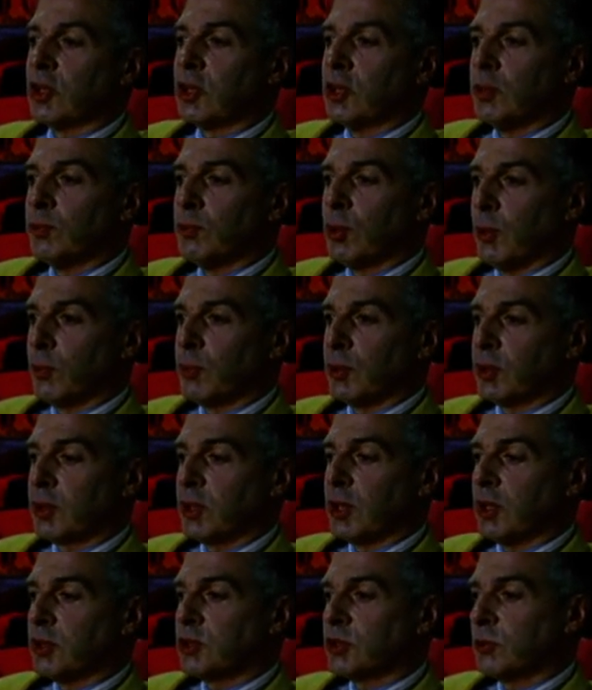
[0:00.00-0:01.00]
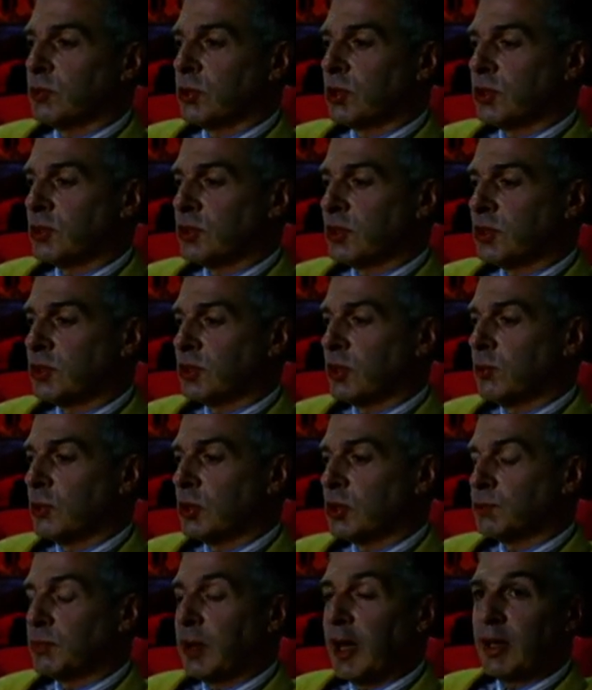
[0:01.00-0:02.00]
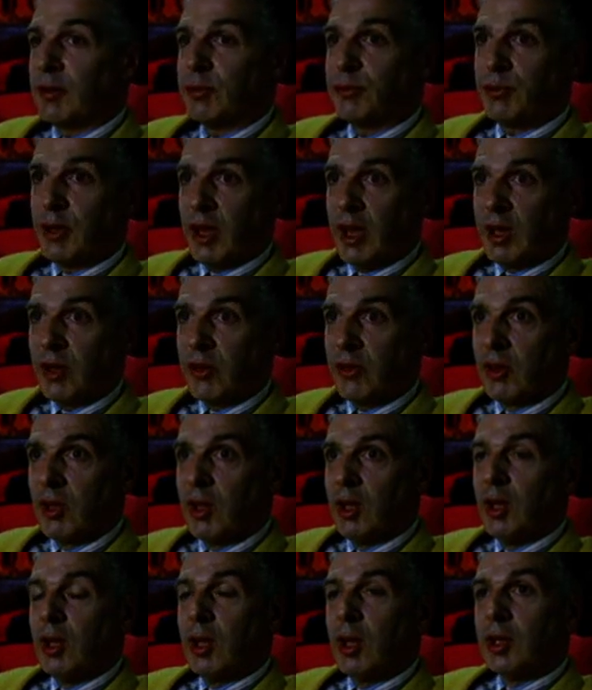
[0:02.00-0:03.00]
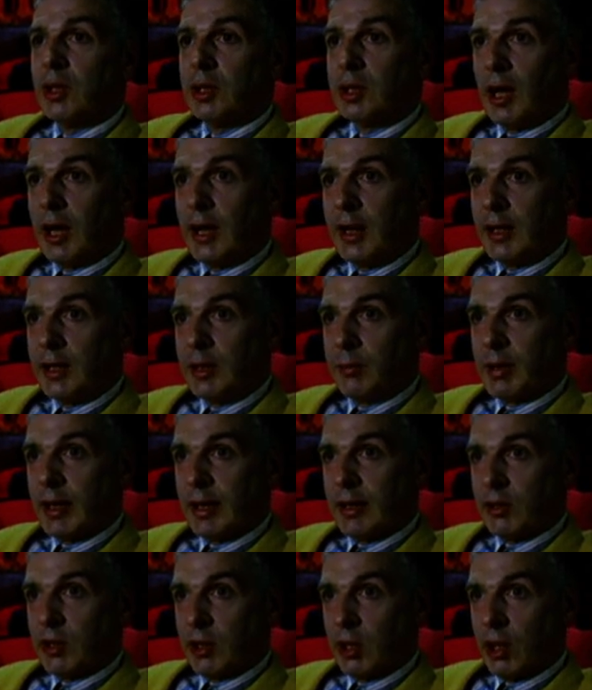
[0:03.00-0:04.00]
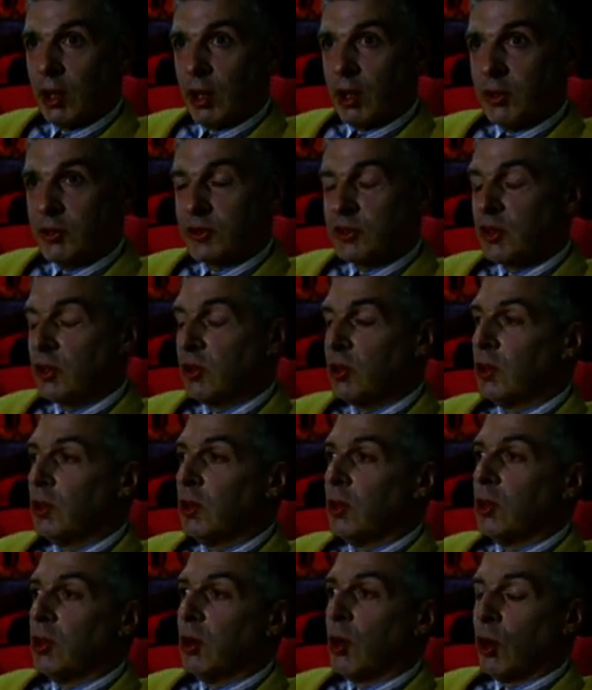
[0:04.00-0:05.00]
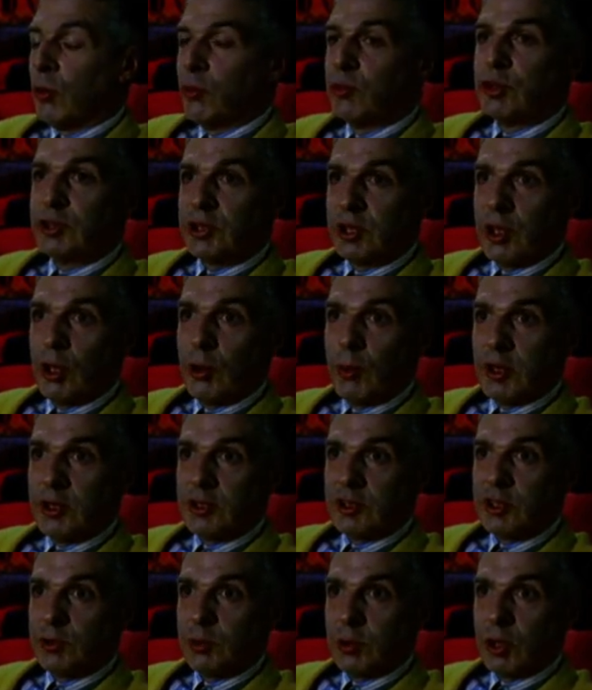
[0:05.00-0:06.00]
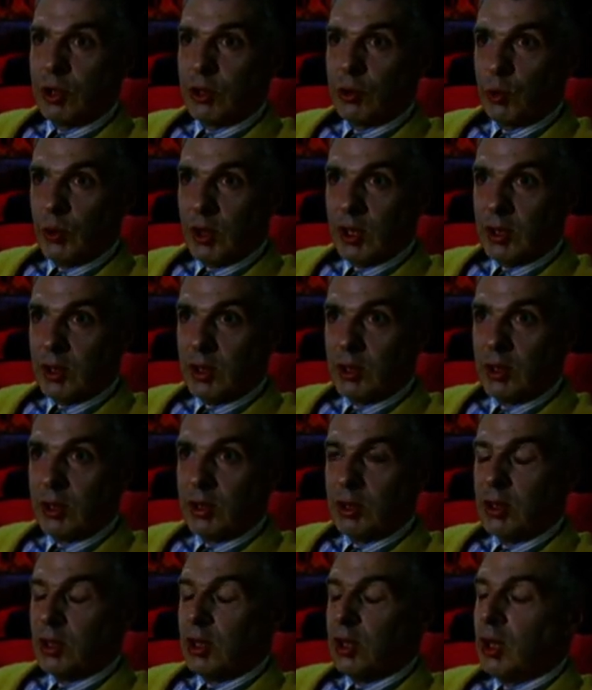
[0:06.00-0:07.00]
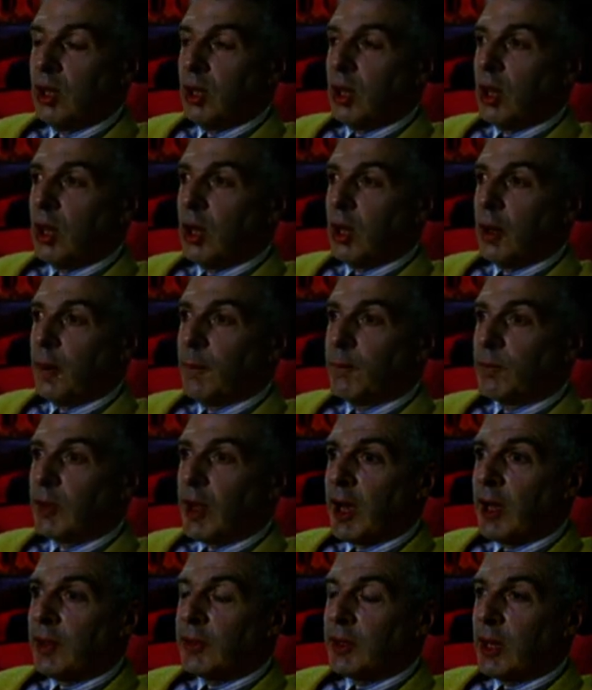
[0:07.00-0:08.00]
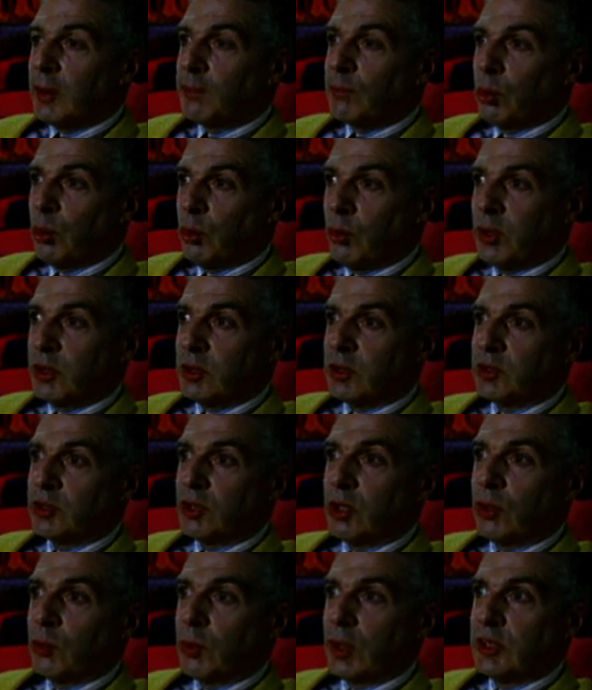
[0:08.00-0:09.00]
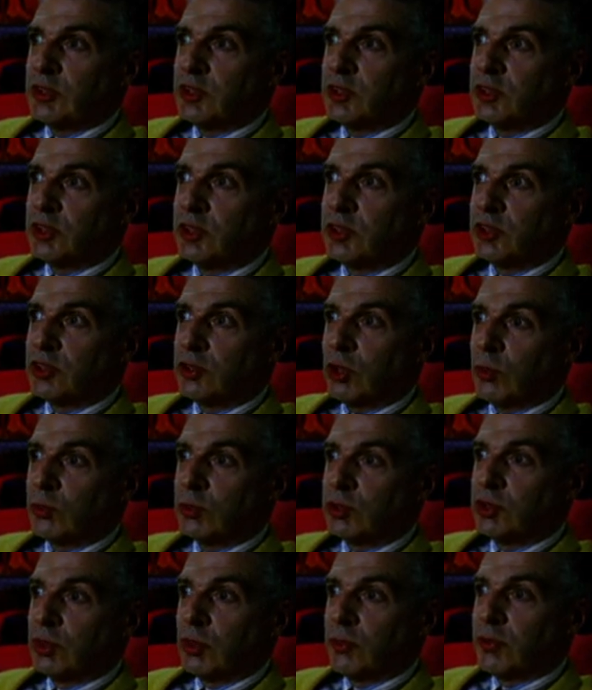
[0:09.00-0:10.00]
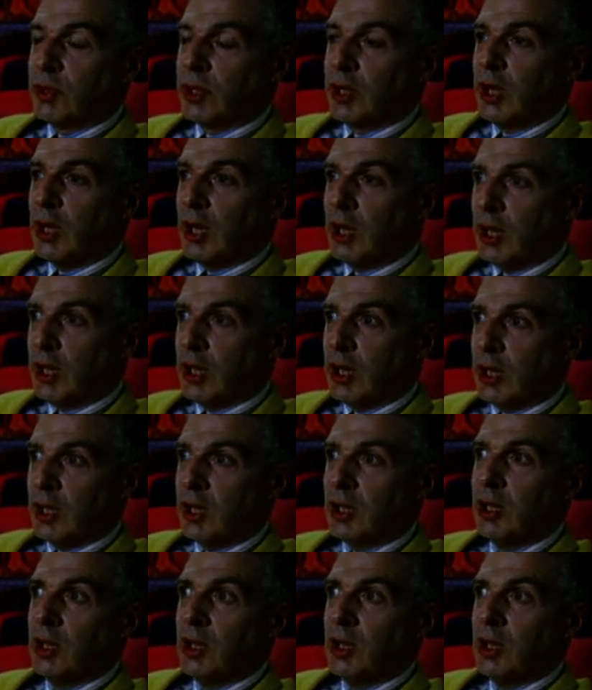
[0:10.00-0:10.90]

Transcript: And in popular culture, because there's so much bad faith and lying about class, obviously Oasis were going to win. At that point, Oasis's stock was not very high.